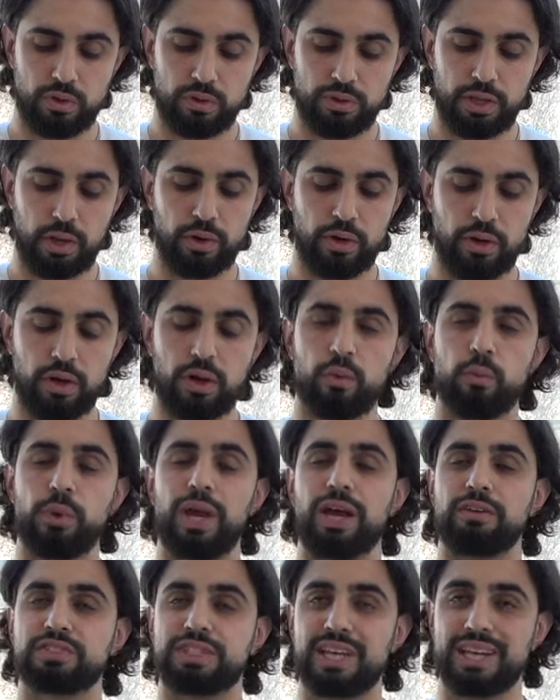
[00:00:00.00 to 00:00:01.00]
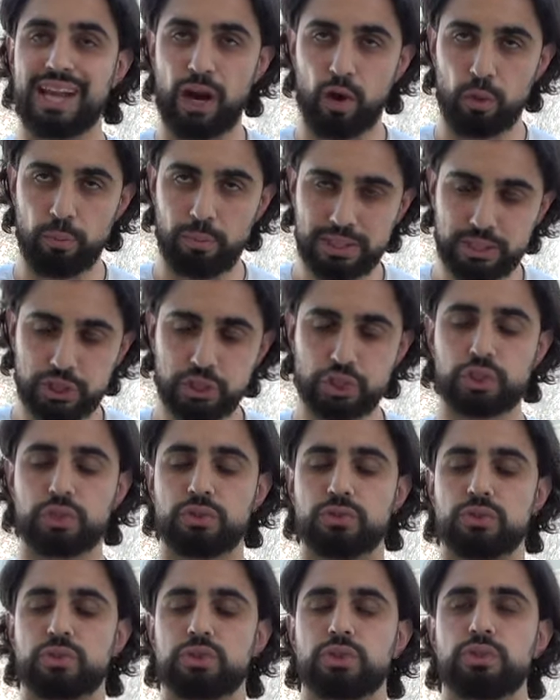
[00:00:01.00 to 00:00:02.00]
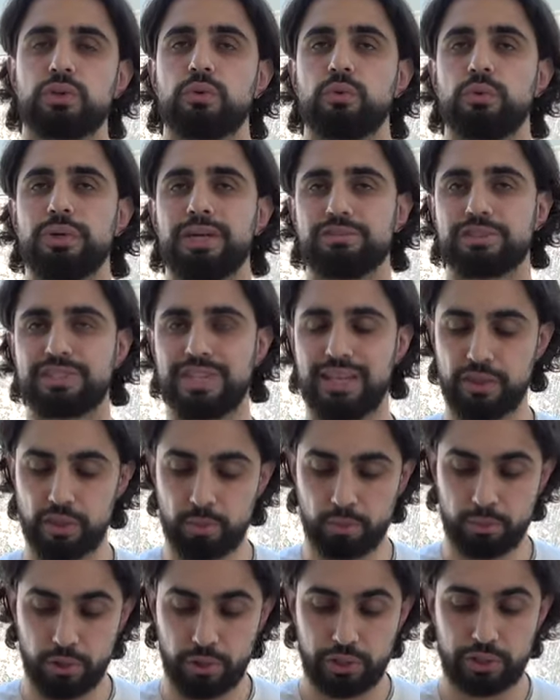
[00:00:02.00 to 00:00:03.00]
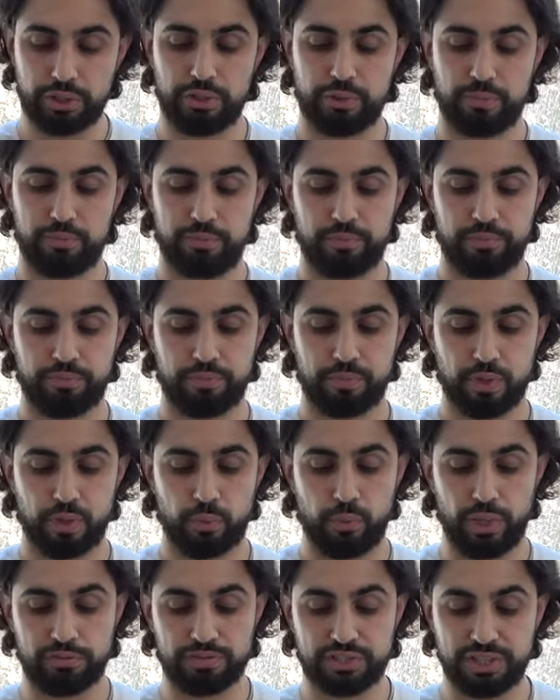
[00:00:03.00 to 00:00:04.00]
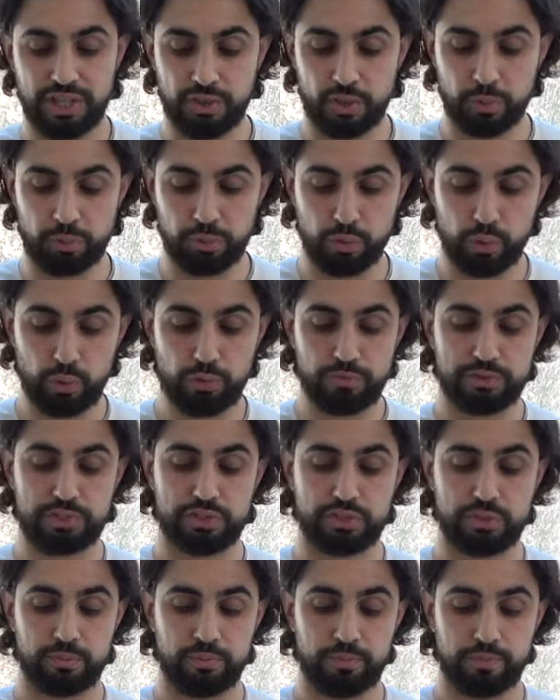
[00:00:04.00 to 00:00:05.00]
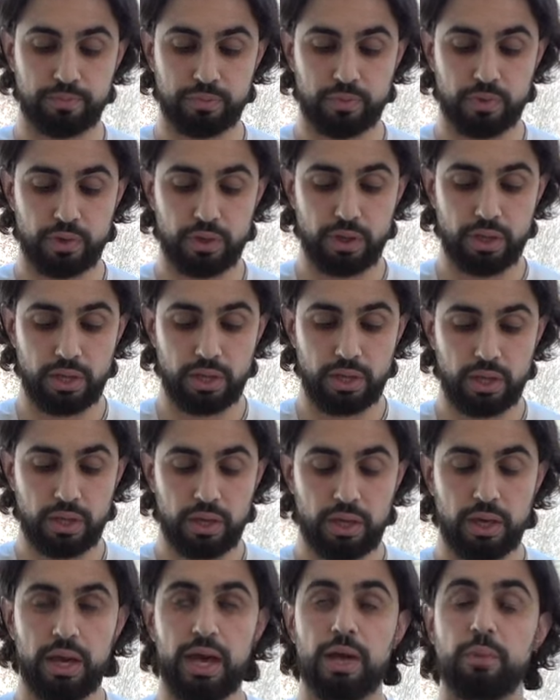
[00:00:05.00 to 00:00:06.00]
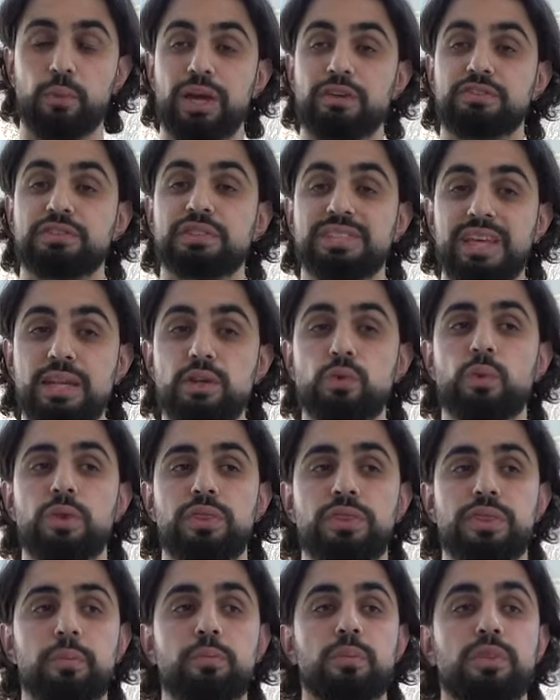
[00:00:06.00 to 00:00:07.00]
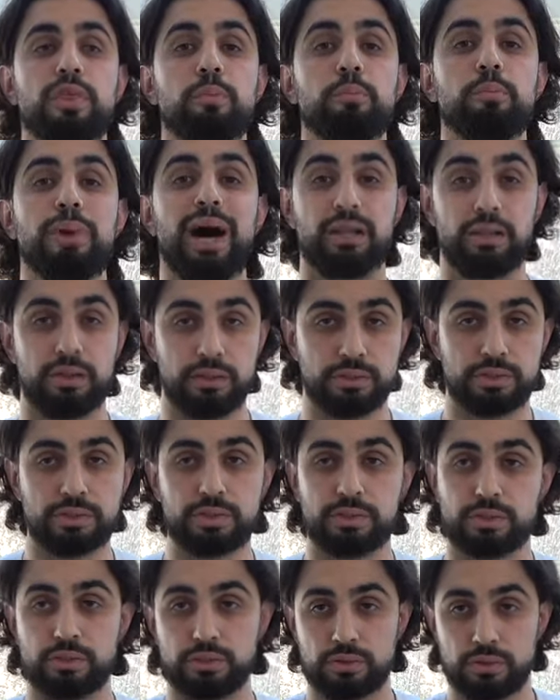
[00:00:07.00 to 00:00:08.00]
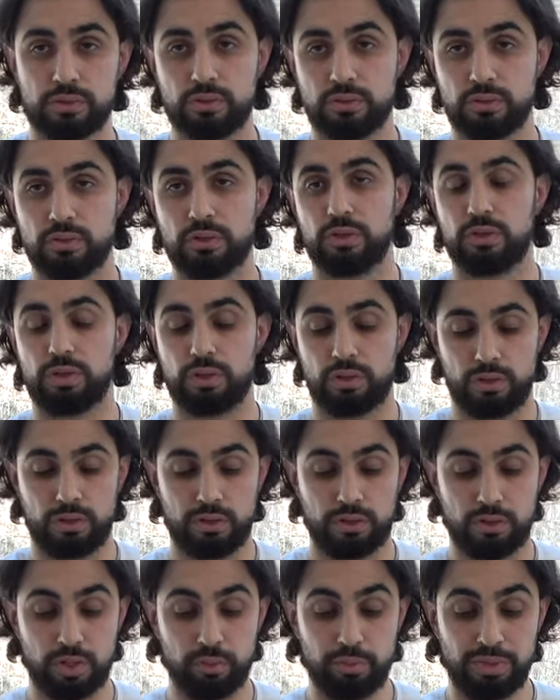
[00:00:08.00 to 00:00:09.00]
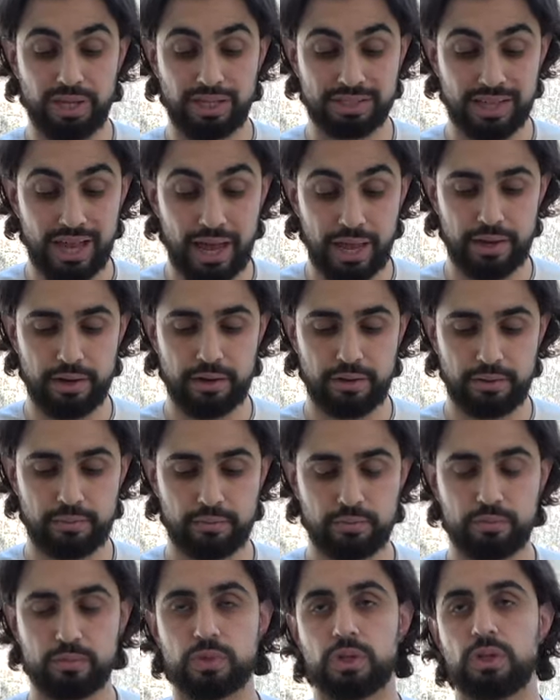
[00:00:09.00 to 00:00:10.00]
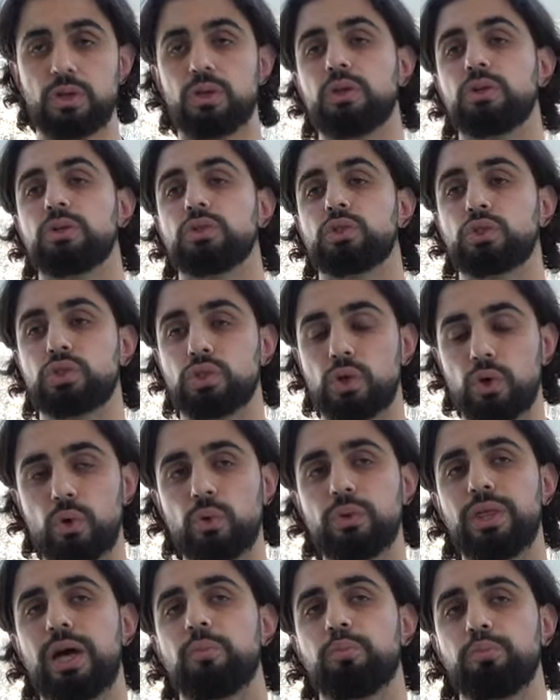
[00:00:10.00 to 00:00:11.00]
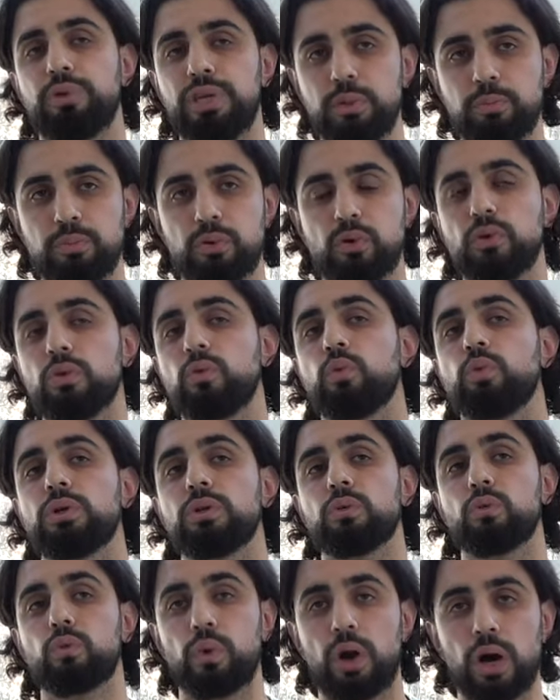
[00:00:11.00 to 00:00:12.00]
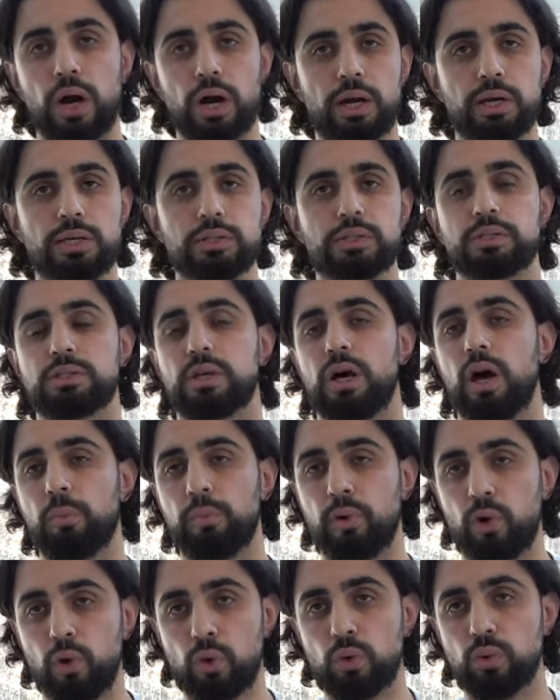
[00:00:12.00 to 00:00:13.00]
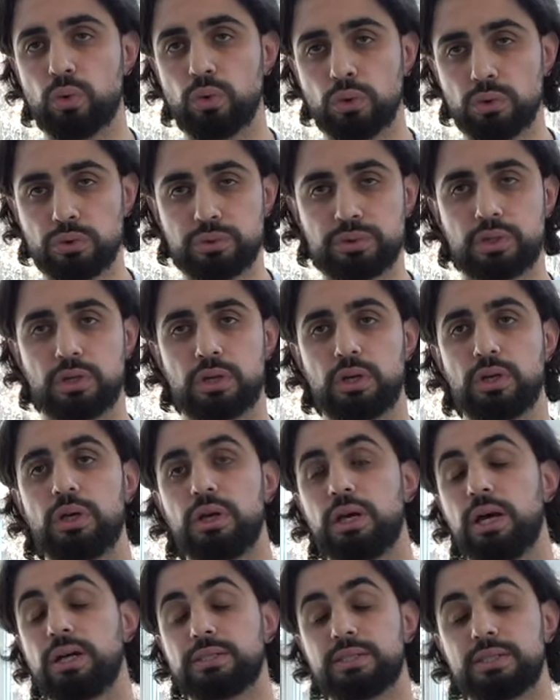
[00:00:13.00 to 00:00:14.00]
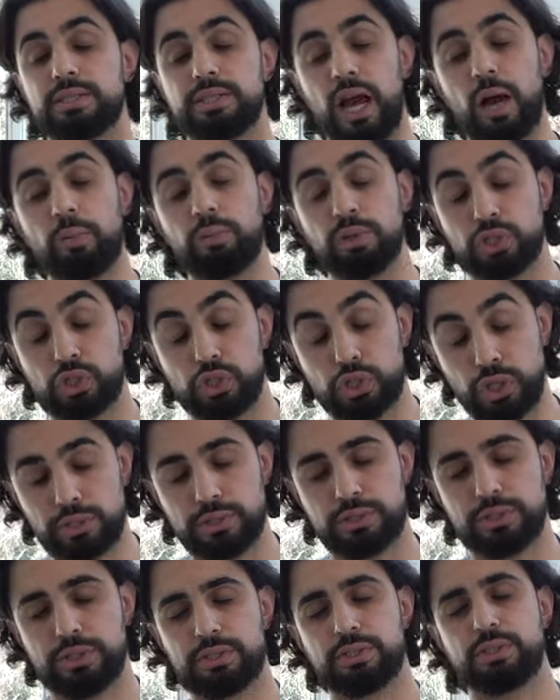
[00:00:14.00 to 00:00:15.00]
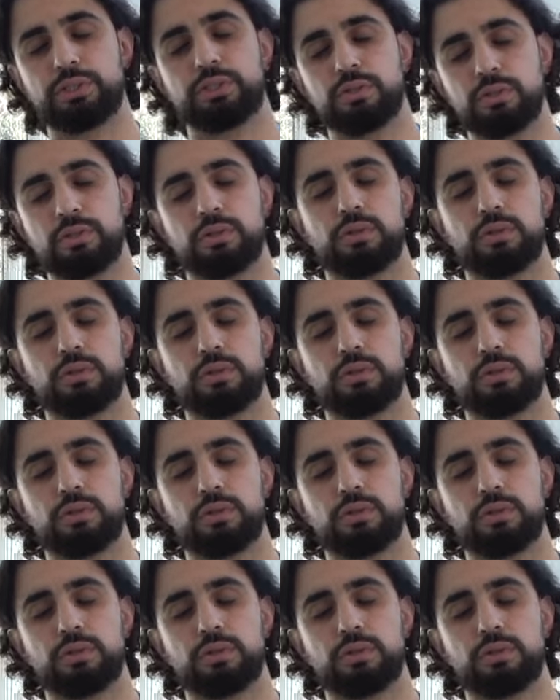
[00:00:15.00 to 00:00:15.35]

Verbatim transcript: That we have sent our messengers, we have sent the book, we have sent the proofs, and we have sent with them the balance, the mizan, so that people will rise, uphold, establish justice